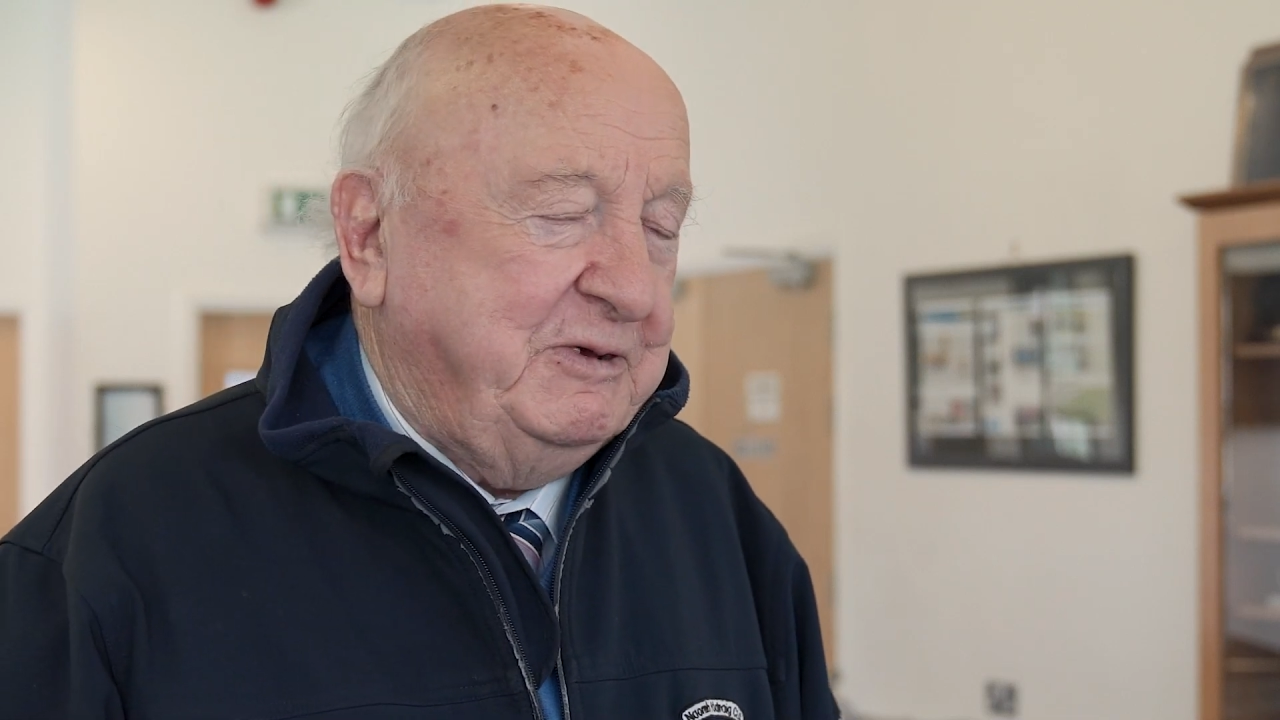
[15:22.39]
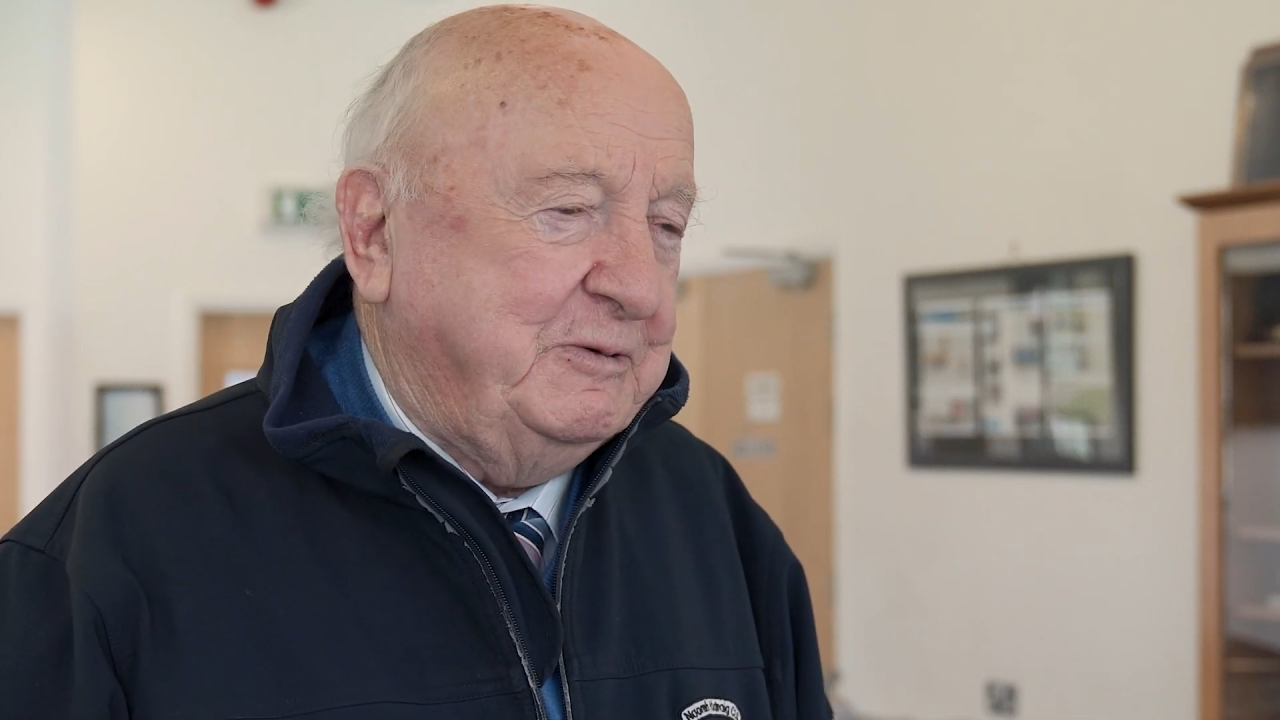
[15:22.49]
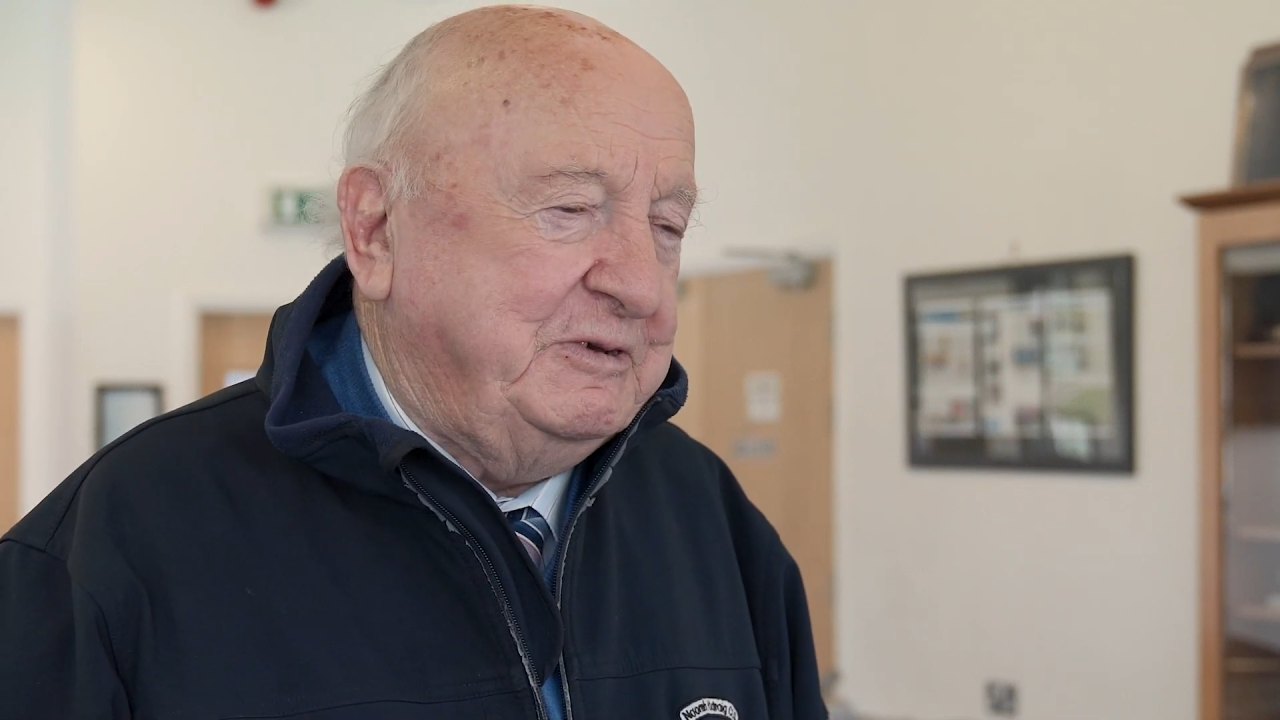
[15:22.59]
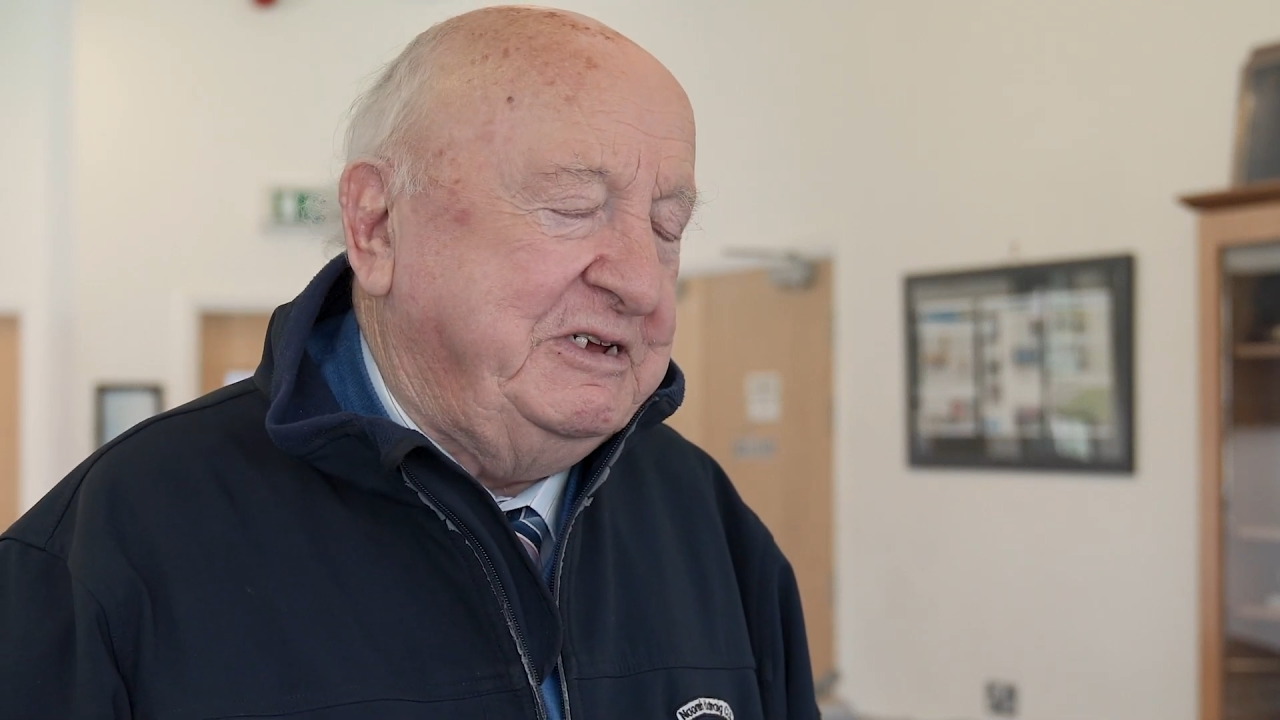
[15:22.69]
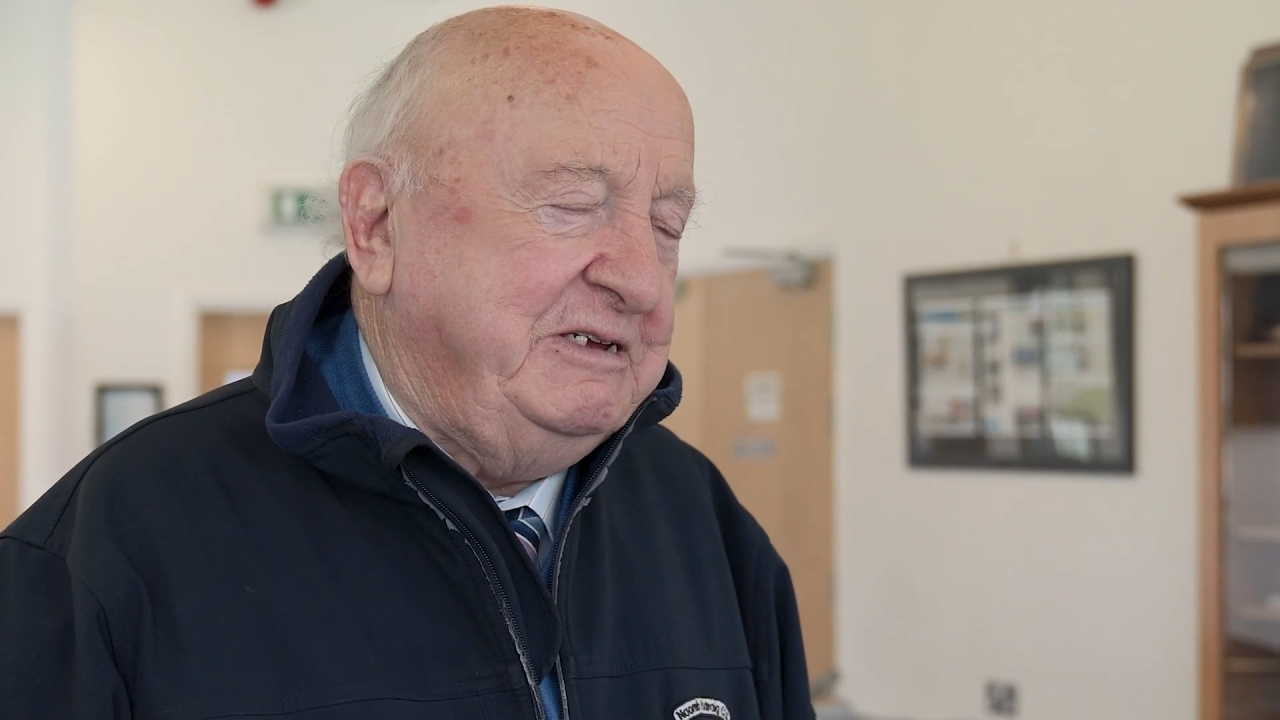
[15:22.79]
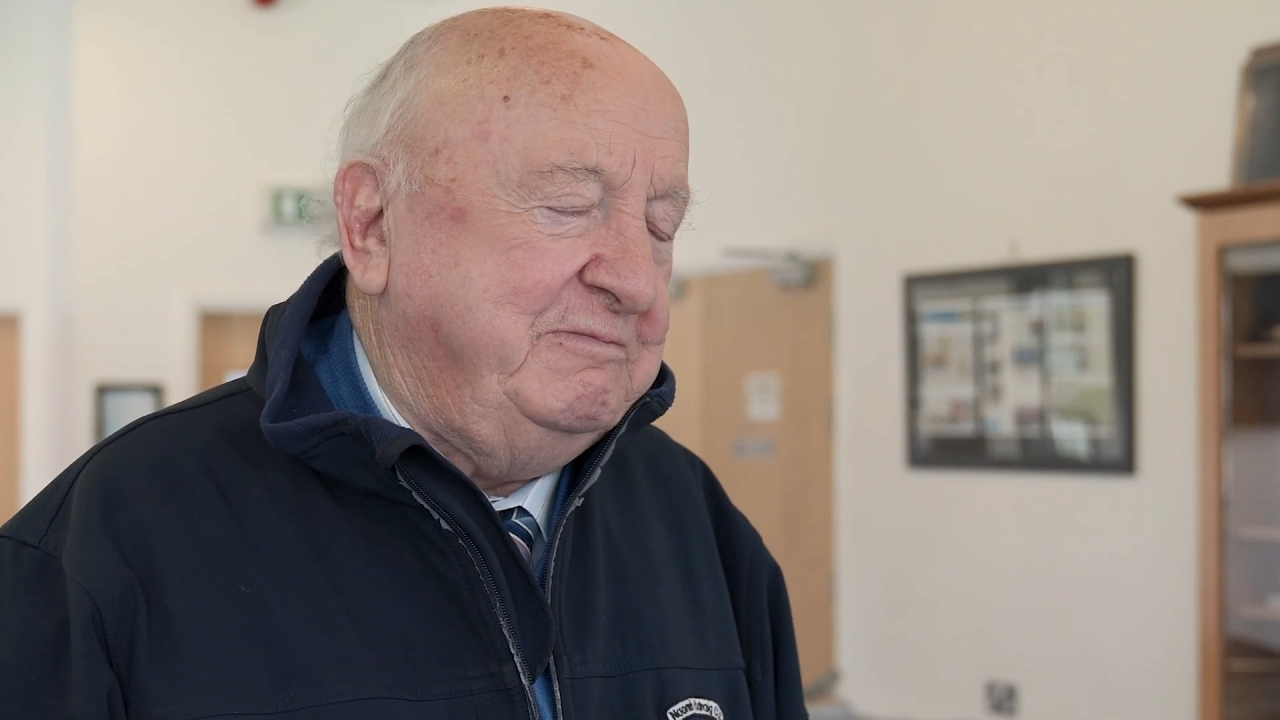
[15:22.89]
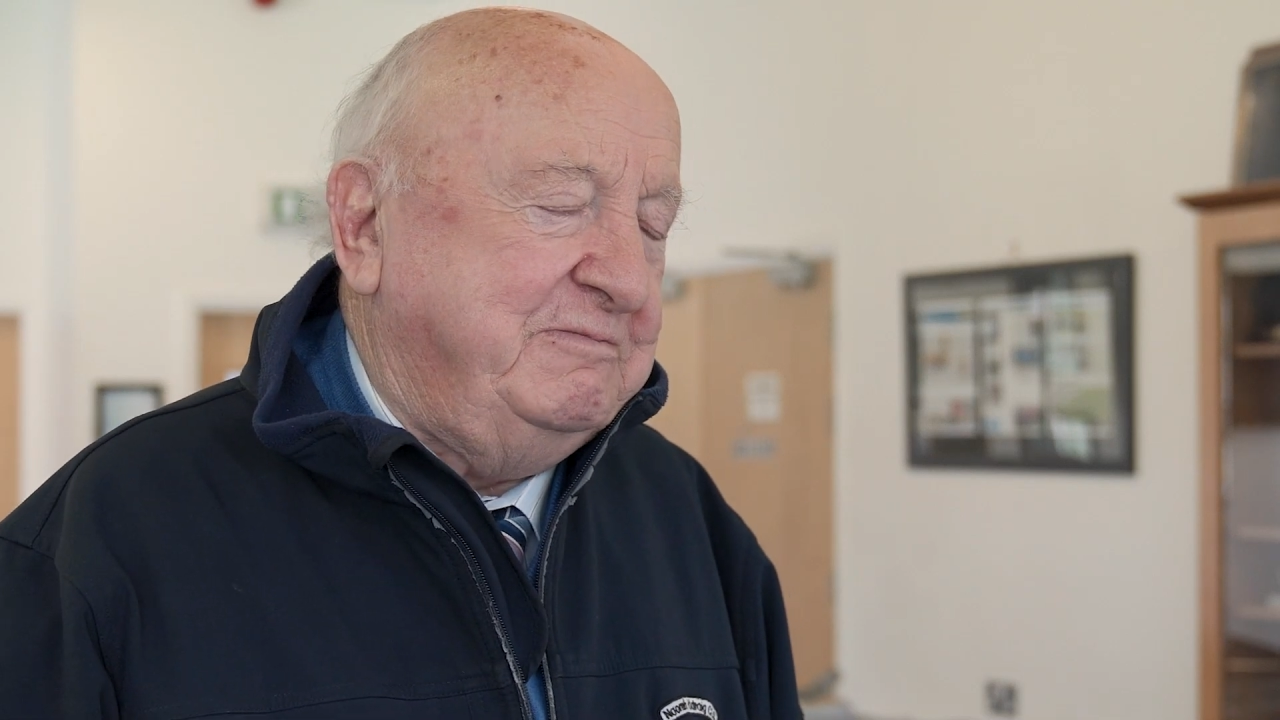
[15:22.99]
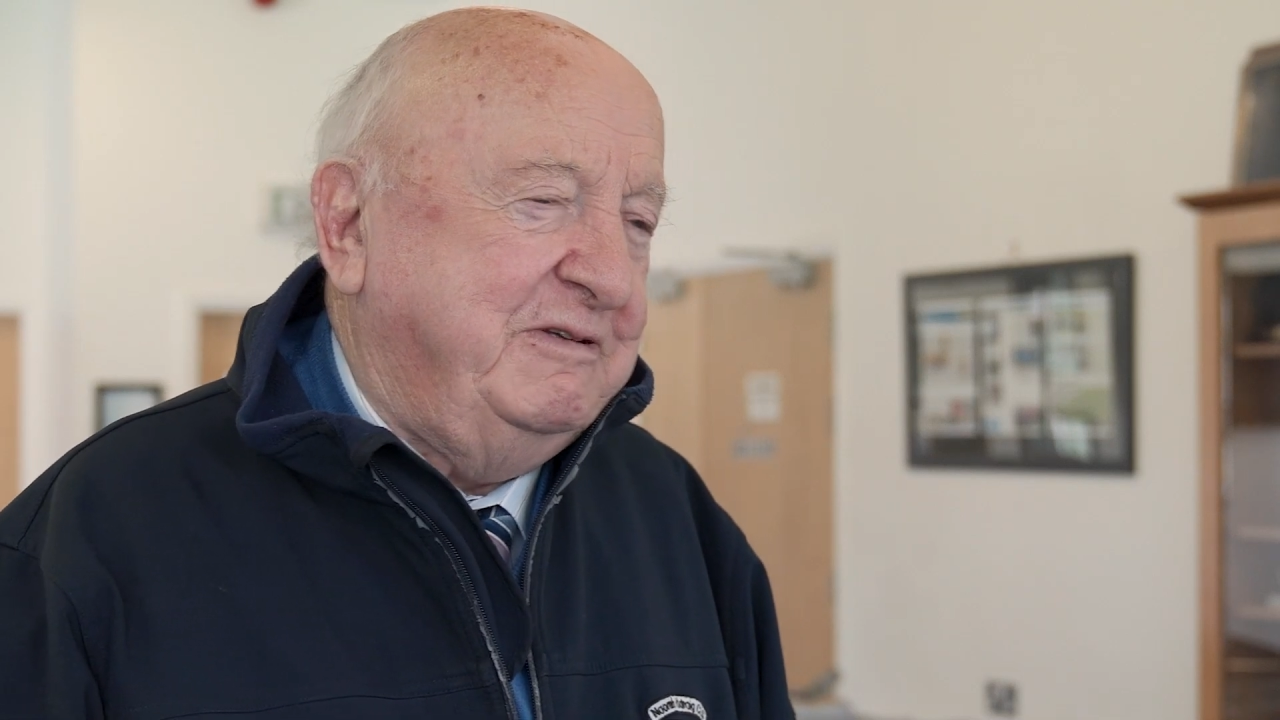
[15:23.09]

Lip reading: Mayo team